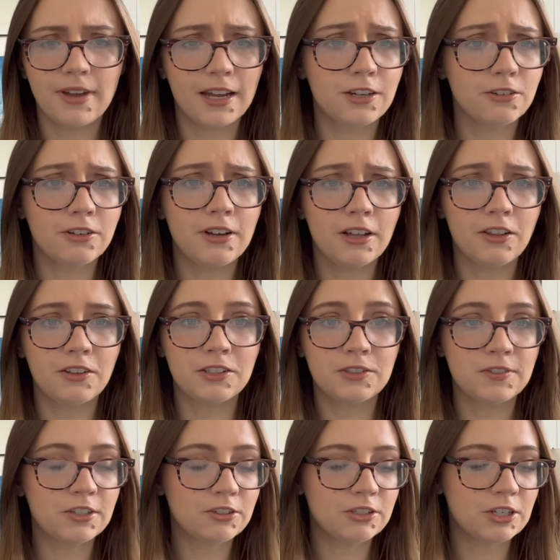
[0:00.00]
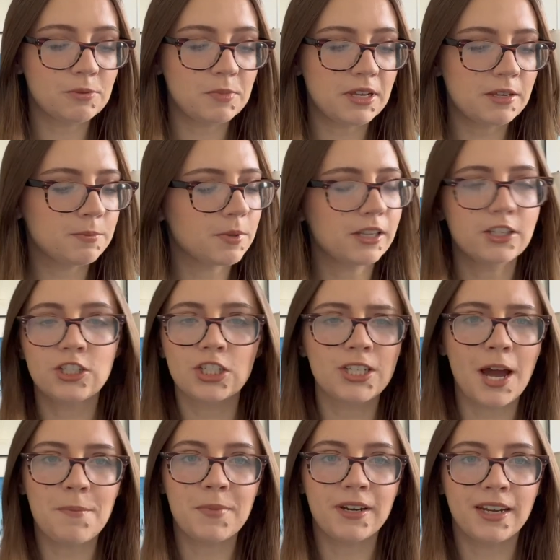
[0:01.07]
I don't know how long this video is going to be, but let's just
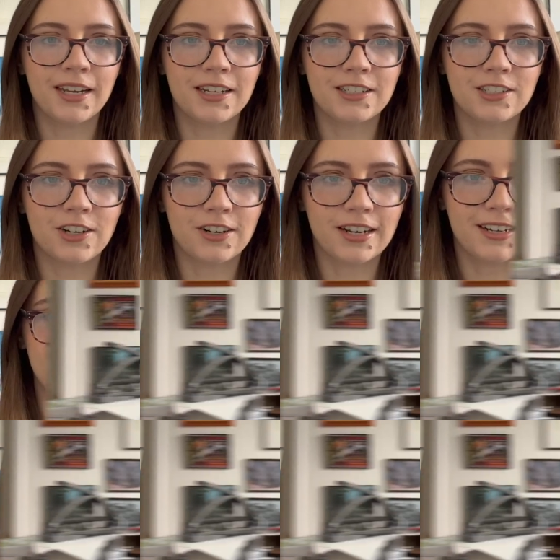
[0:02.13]
hop in and get started.